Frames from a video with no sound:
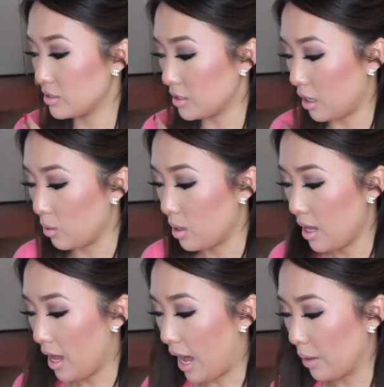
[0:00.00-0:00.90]
so
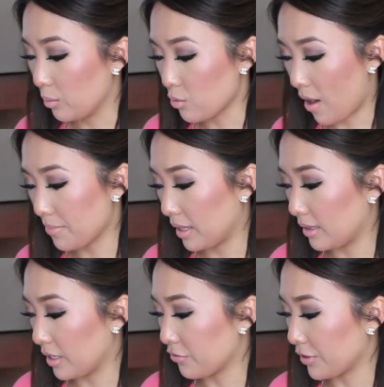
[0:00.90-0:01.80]
I will grab that
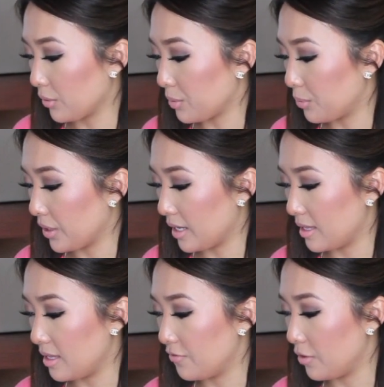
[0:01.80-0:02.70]
link for you and put it
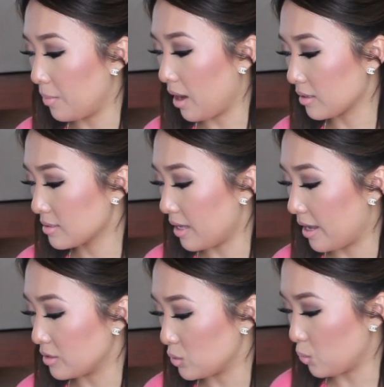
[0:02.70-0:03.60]
in the info box as